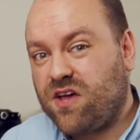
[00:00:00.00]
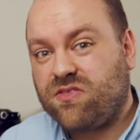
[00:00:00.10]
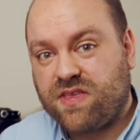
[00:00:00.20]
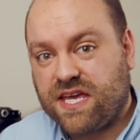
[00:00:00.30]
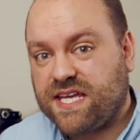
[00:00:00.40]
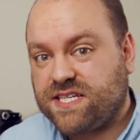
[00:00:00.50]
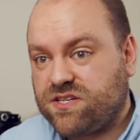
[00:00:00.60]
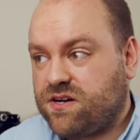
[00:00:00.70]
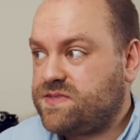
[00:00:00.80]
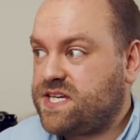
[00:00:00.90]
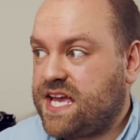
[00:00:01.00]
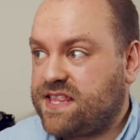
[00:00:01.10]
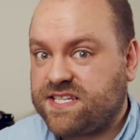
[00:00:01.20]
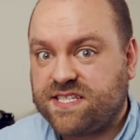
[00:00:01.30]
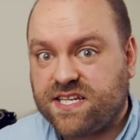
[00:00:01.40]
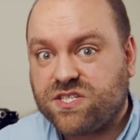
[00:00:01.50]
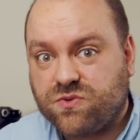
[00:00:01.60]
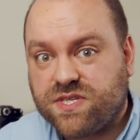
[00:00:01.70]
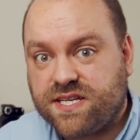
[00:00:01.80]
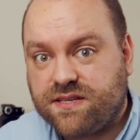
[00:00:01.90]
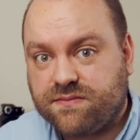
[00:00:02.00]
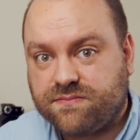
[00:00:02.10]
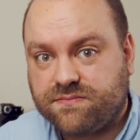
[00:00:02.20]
I think it's time to get this thing sorted.